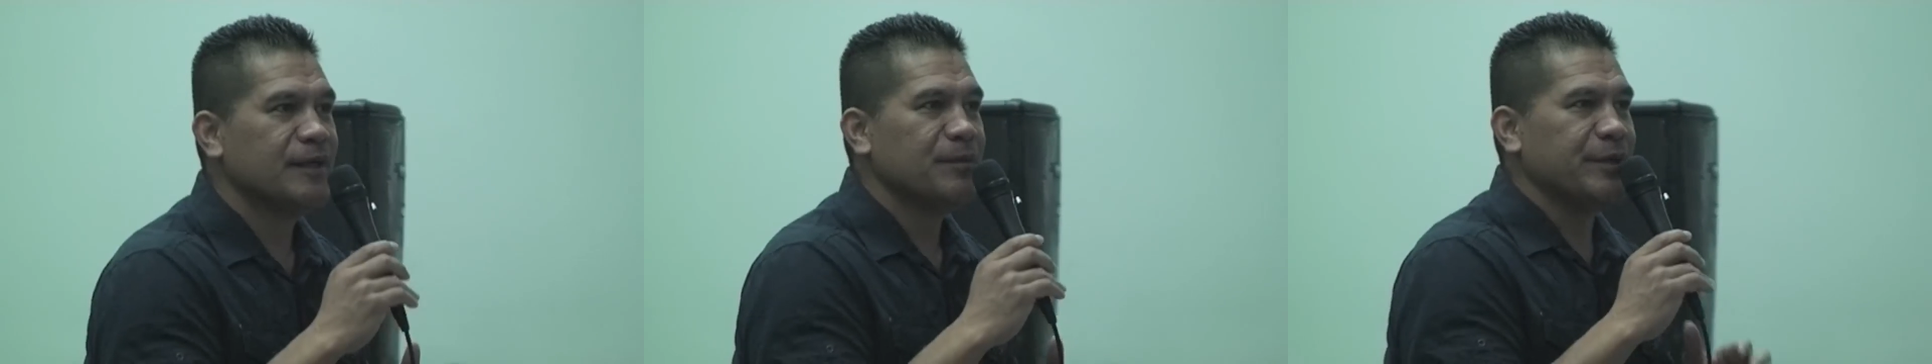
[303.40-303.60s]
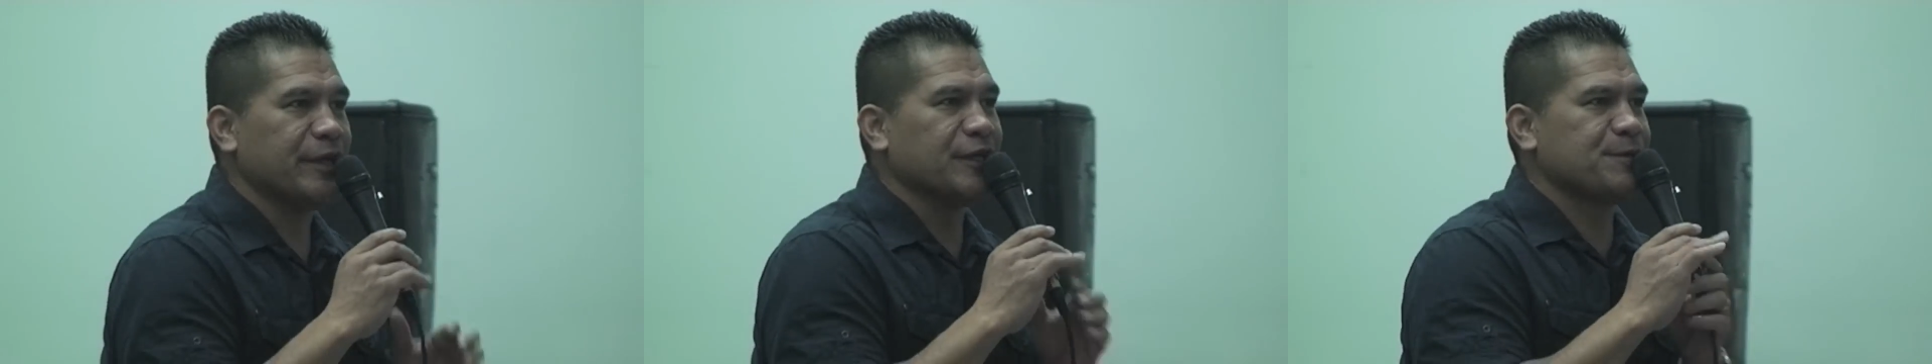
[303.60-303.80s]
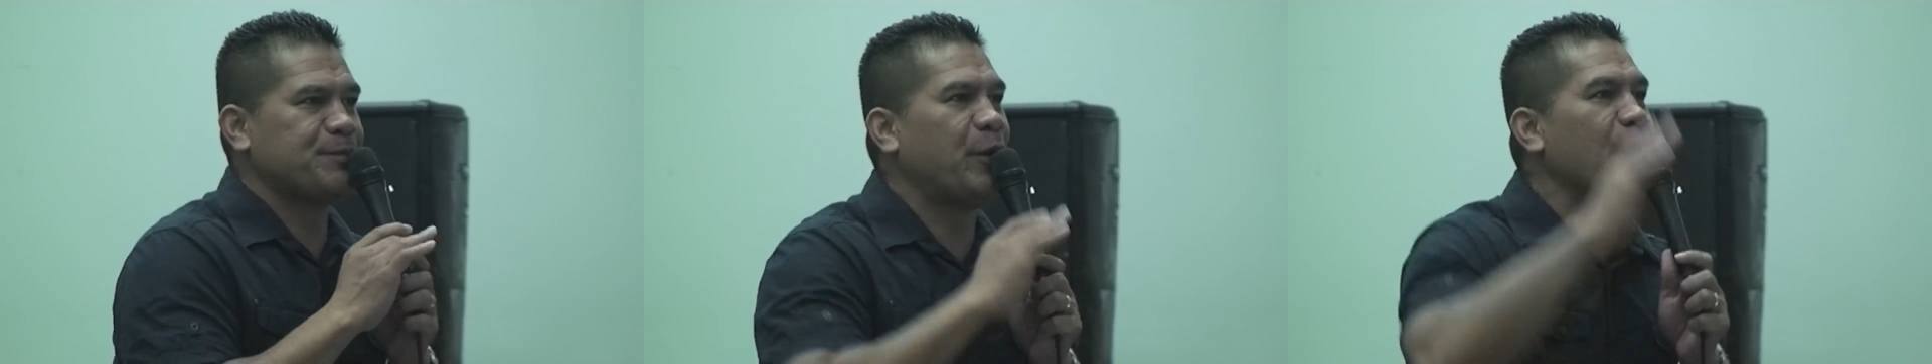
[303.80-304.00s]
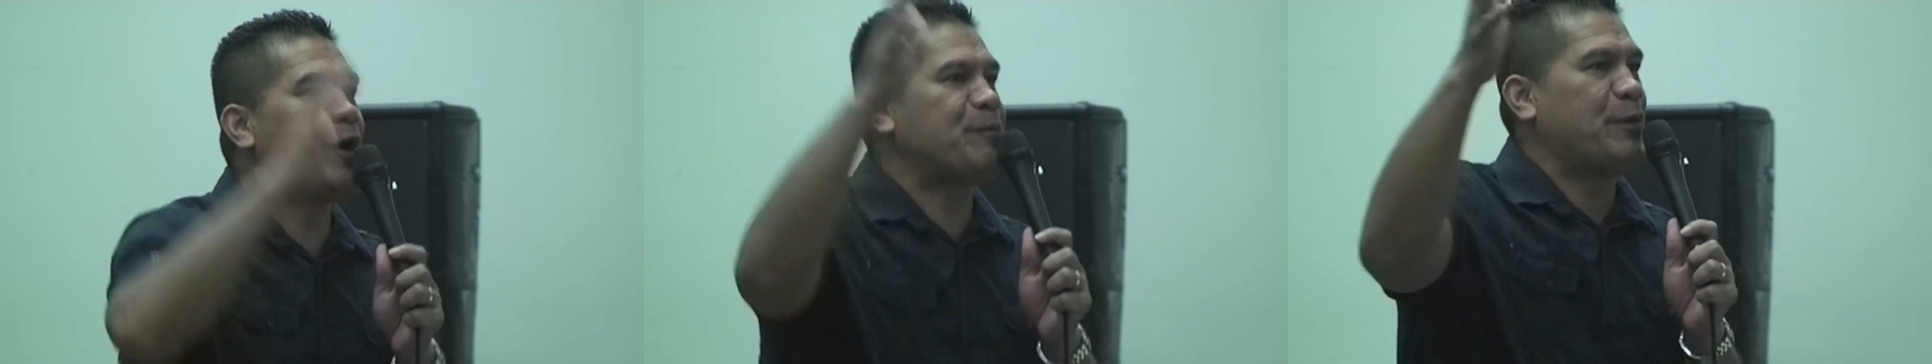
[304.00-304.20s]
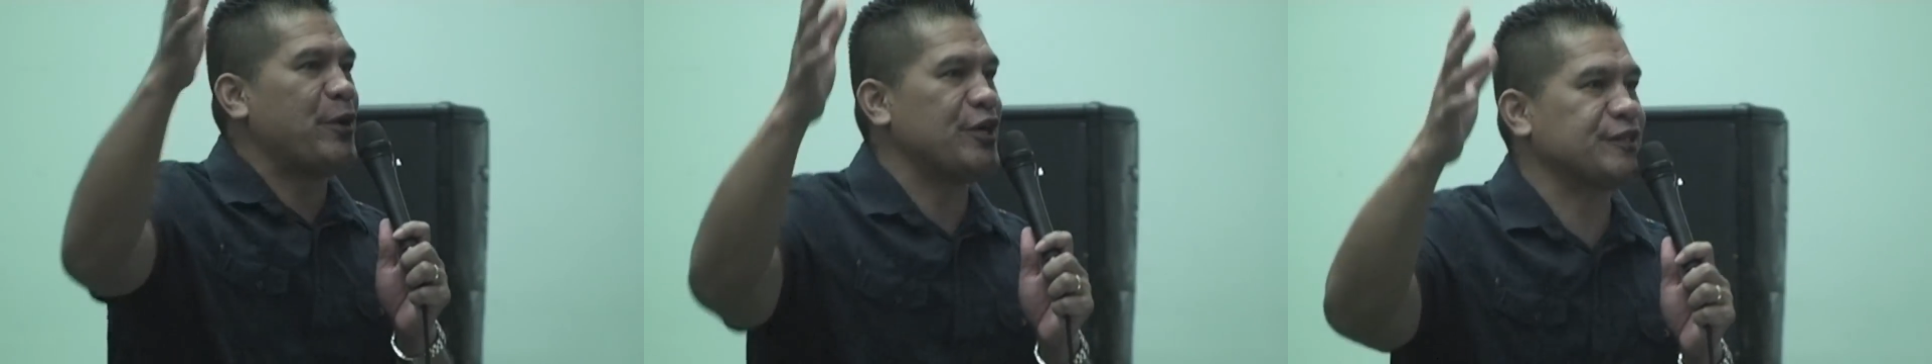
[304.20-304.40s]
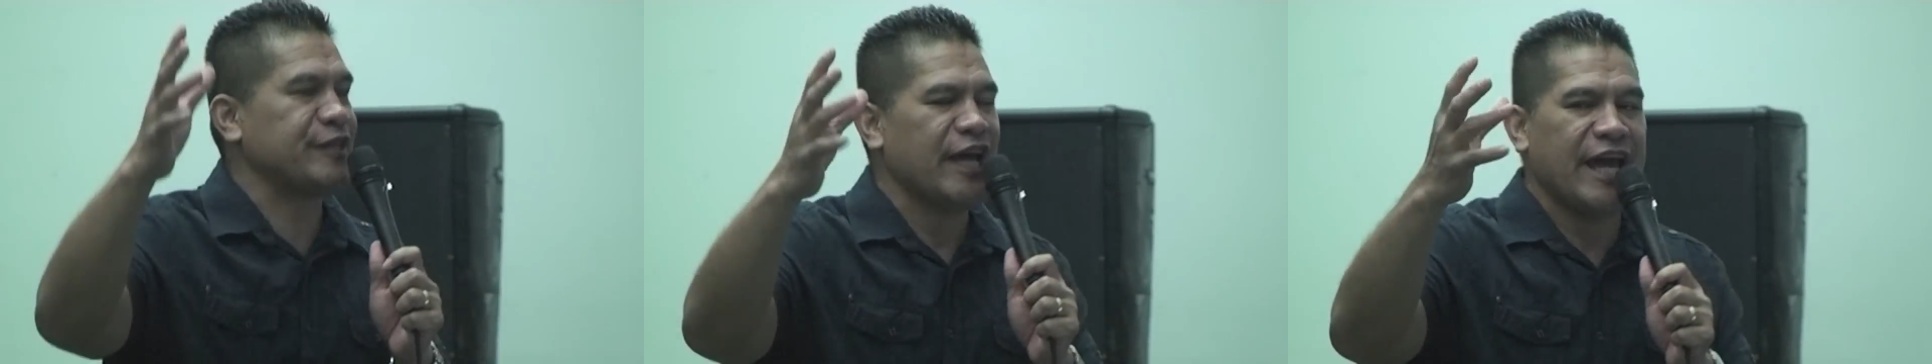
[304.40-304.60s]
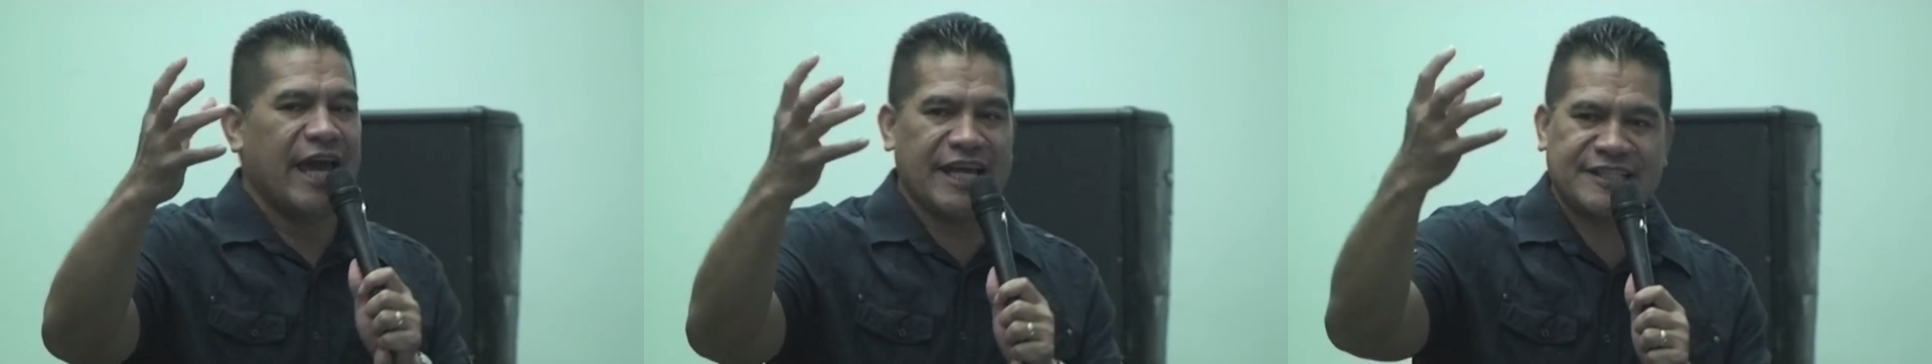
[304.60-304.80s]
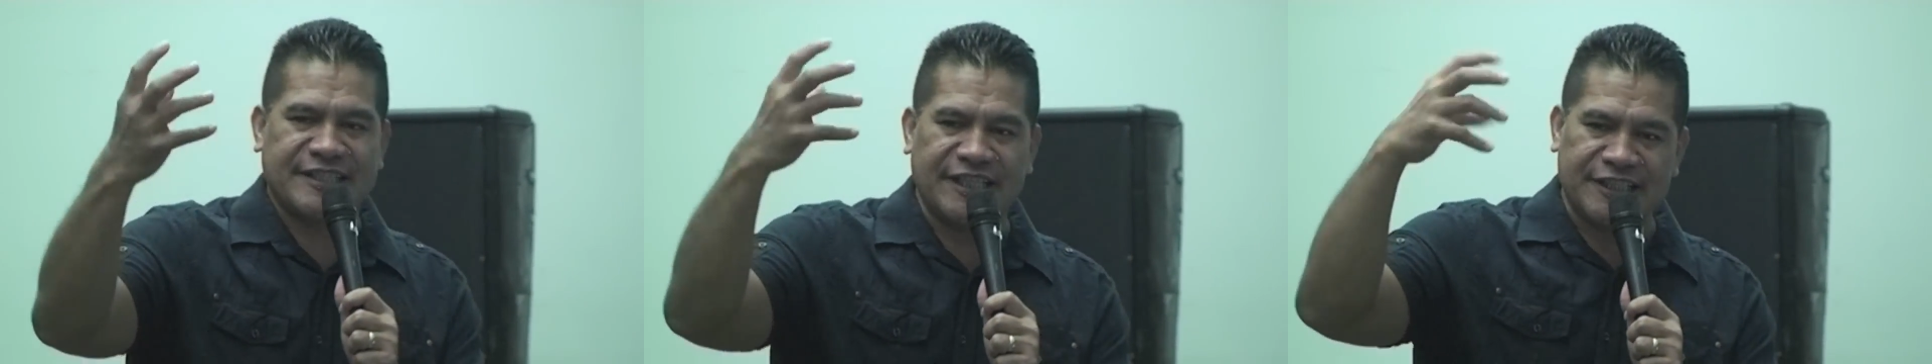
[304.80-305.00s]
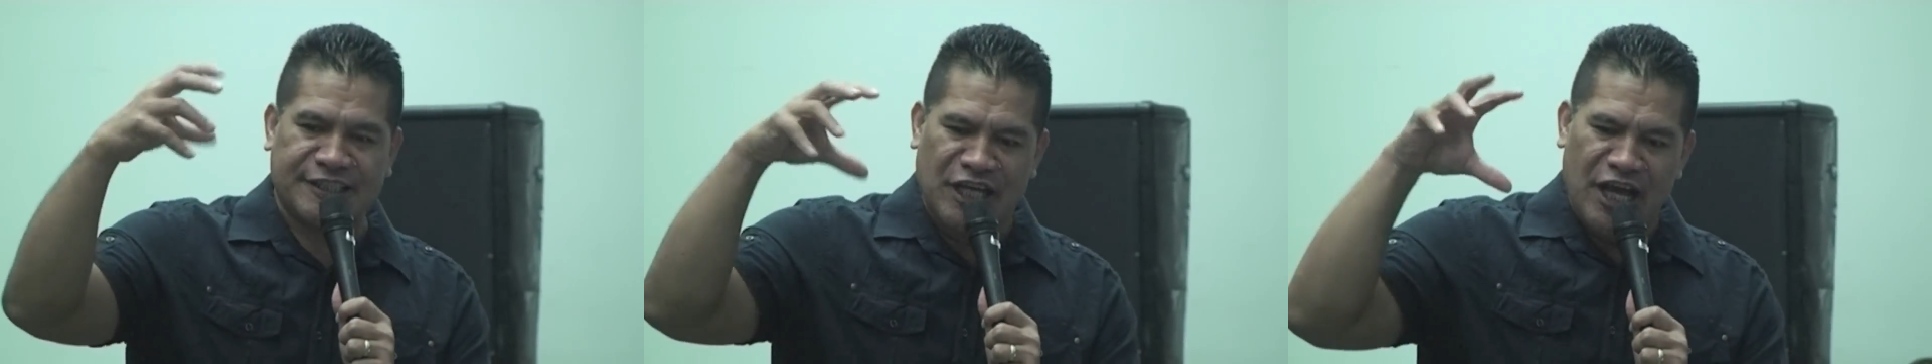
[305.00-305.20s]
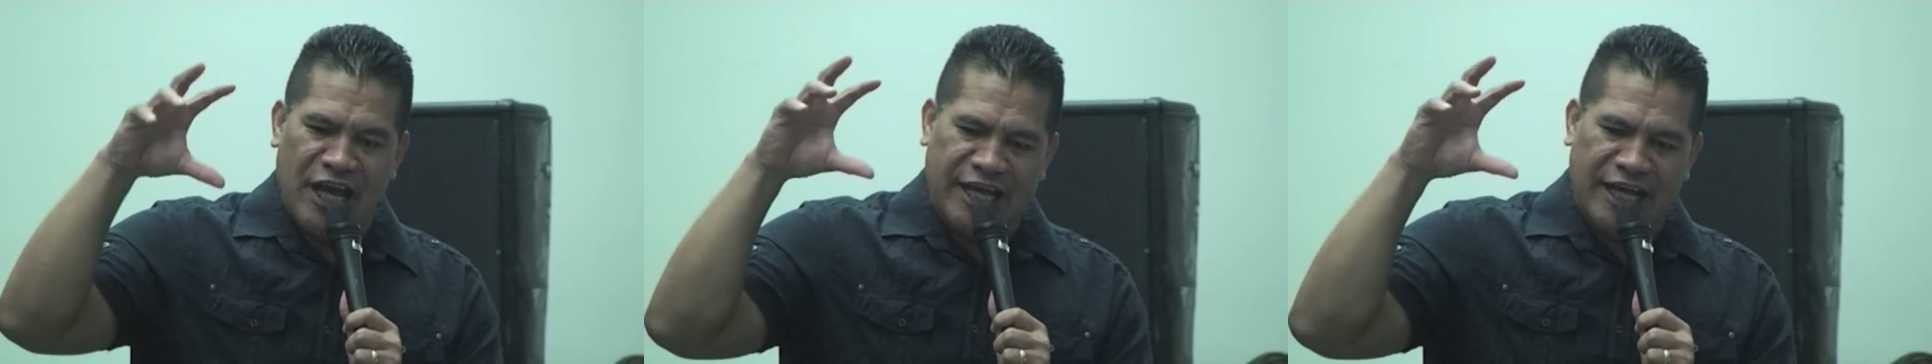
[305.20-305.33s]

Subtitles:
Because purpose has this